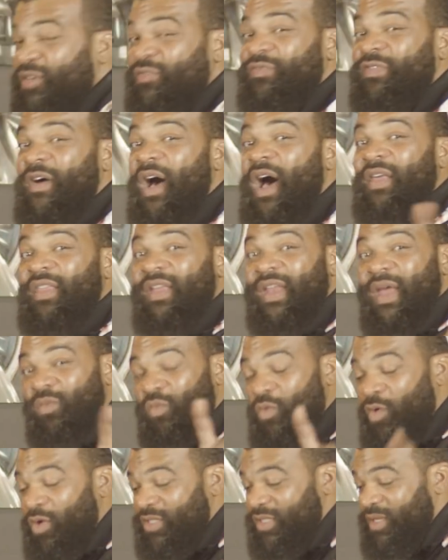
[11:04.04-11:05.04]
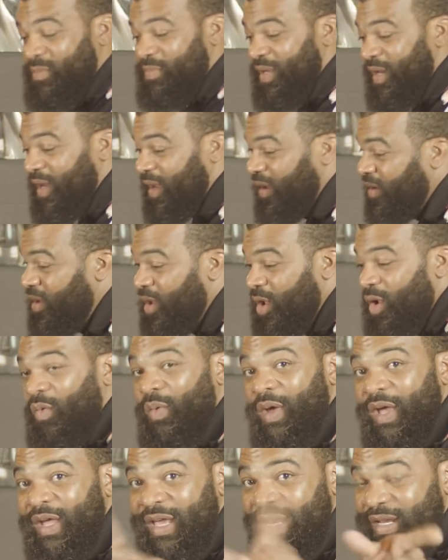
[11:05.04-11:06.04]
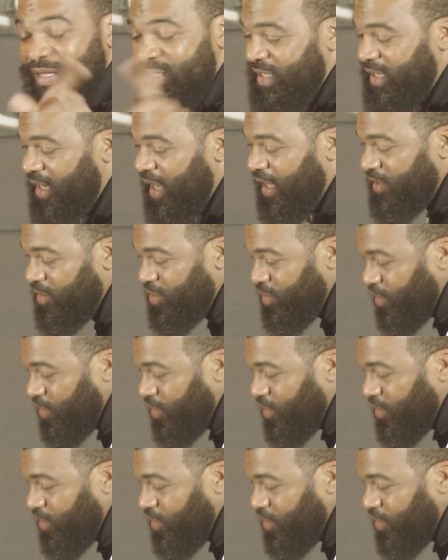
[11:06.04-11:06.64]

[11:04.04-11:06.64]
the father that wants to be there. We'll get into the other